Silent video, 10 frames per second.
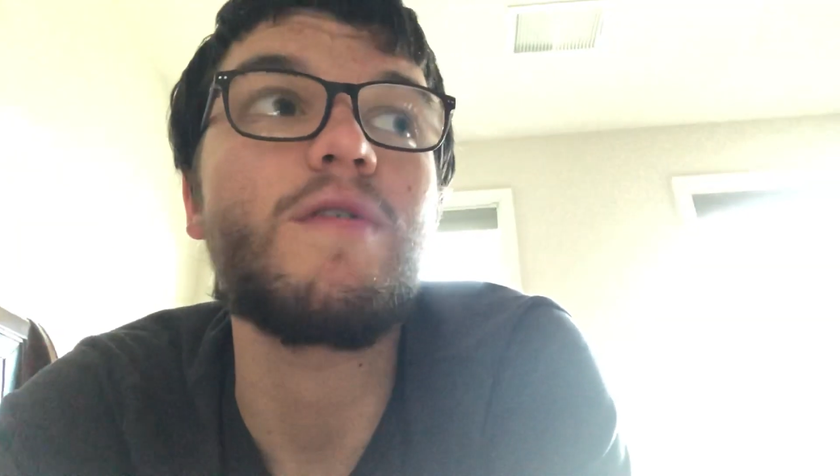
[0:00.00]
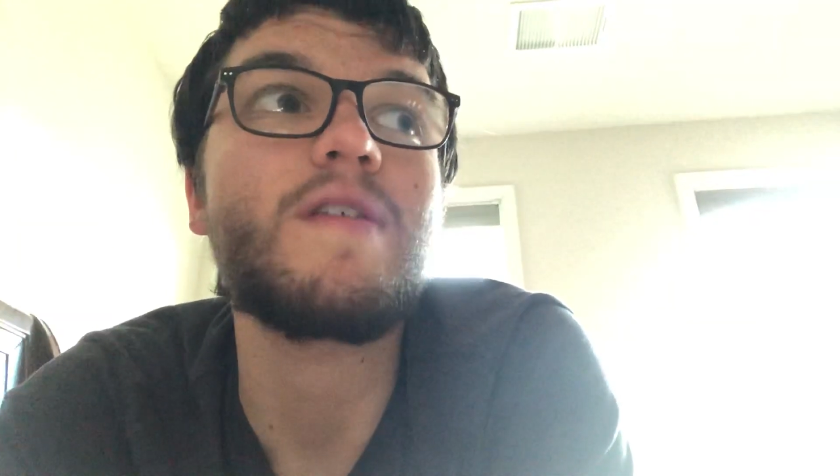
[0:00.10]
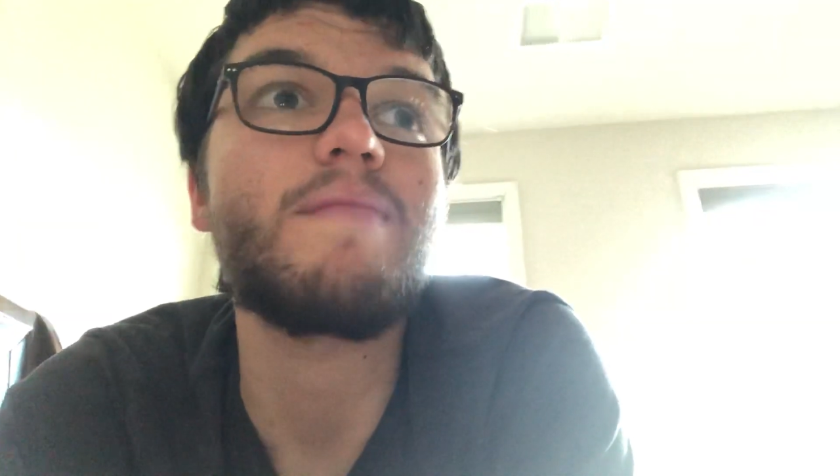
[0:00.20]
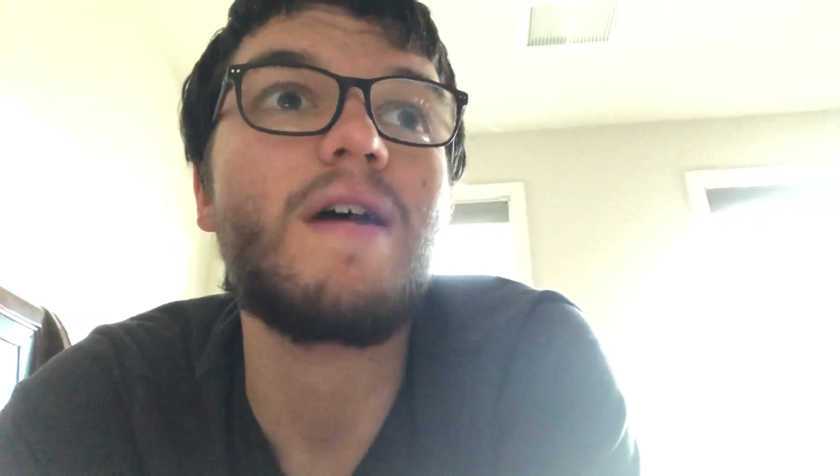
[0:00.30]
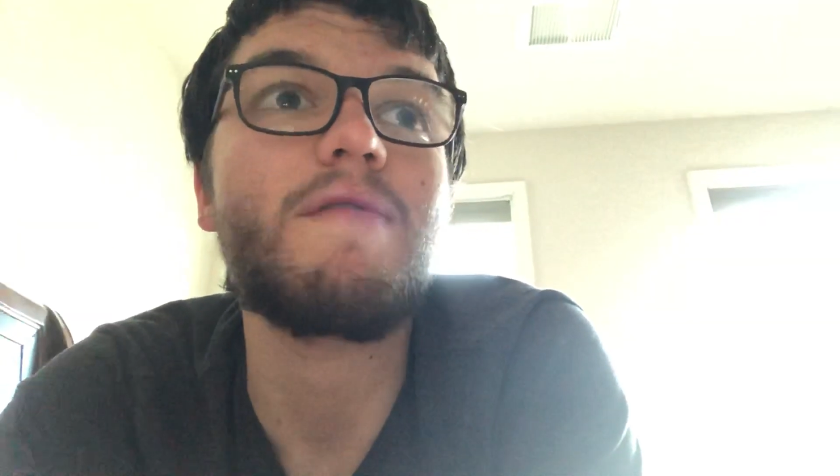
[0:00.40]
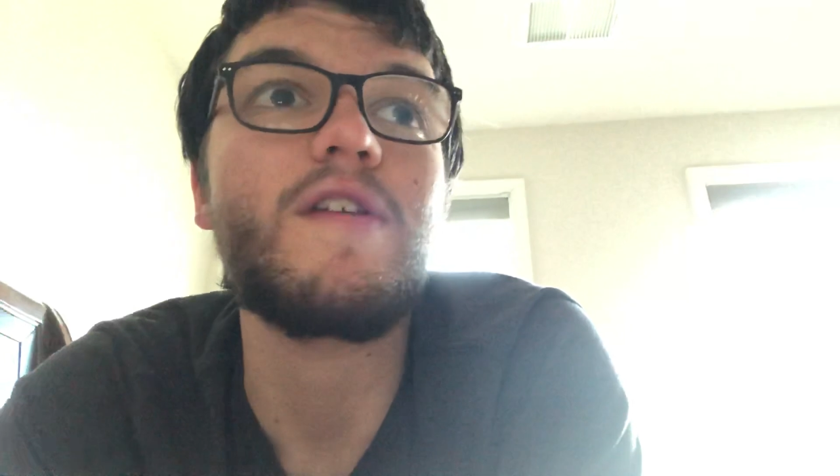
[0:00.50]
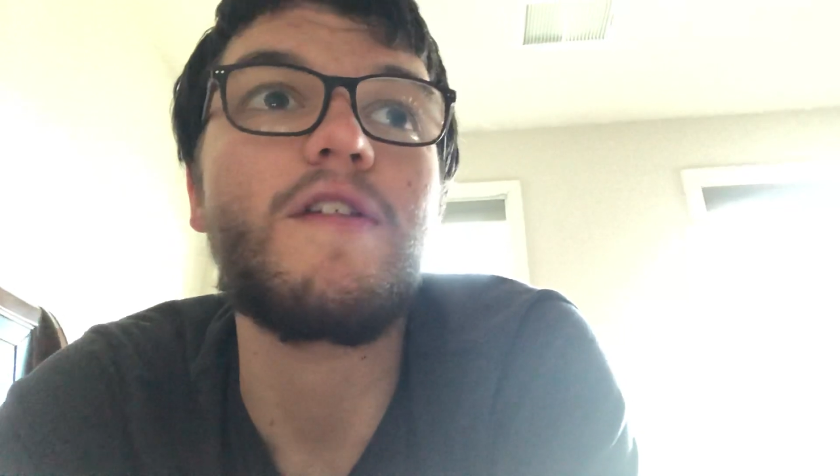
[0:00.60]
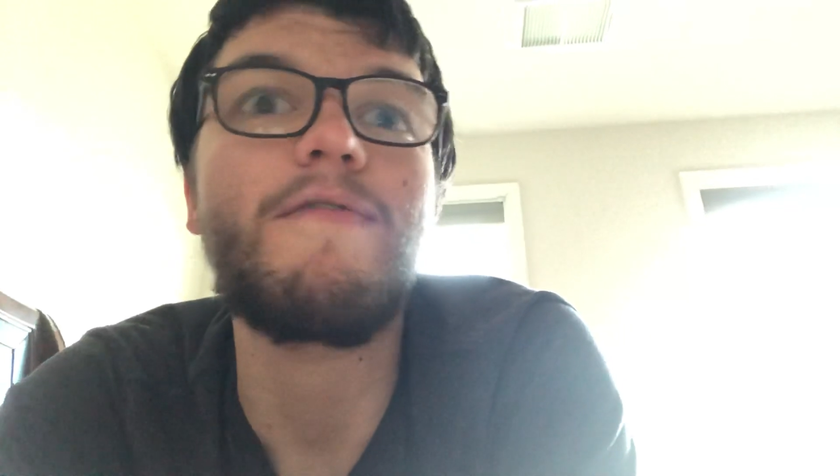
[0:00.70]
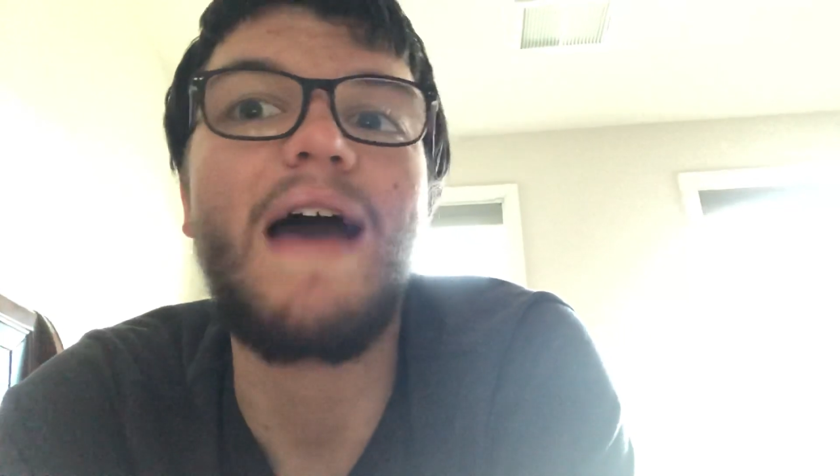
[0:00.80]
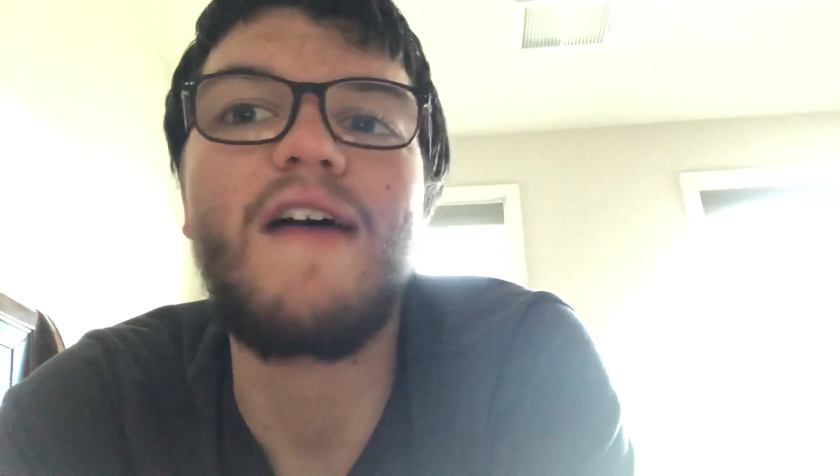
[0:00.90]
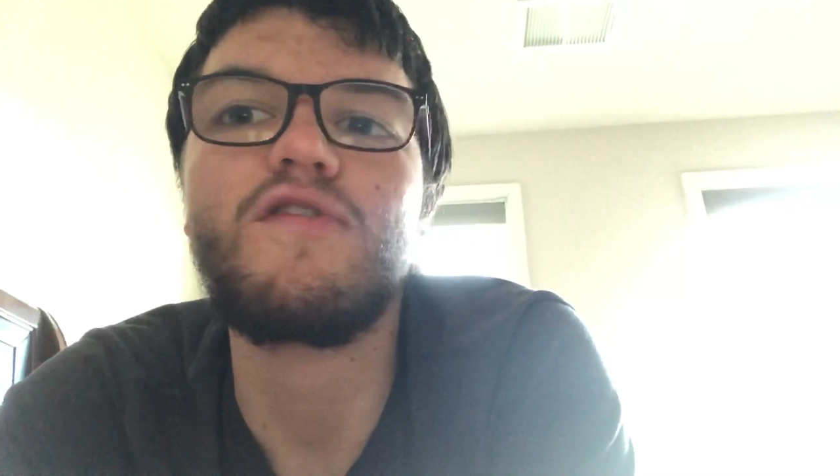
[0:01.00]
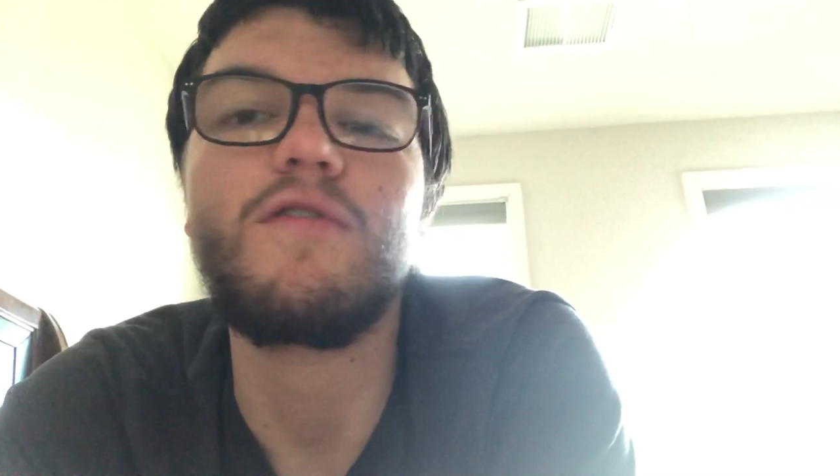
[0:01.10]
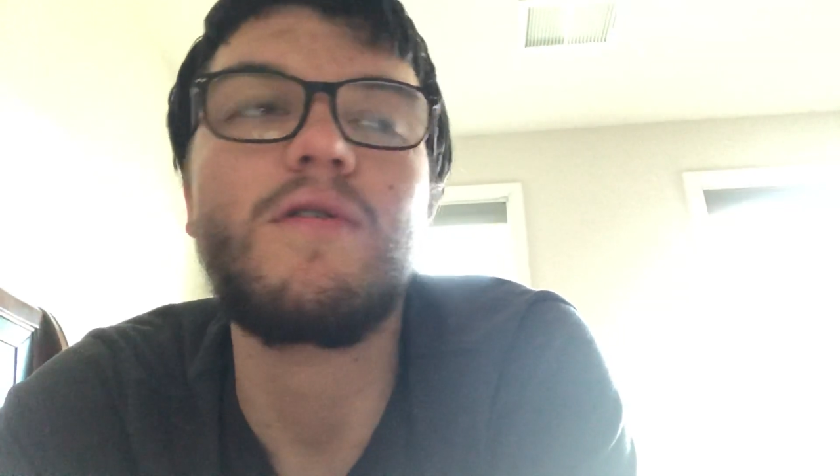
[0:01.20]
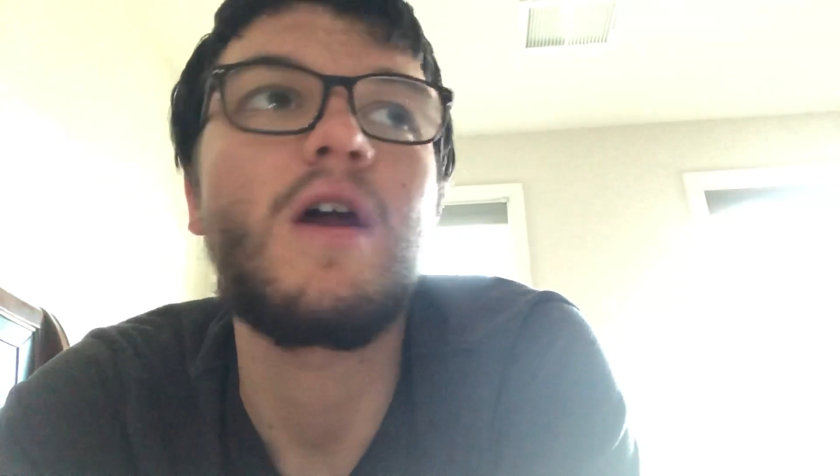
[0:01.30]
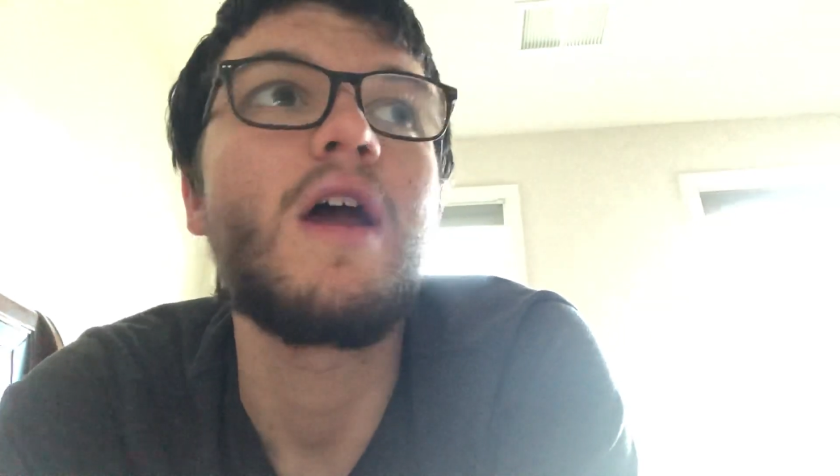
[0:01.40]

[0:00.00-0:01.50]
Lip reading: it sometimes because it's faster,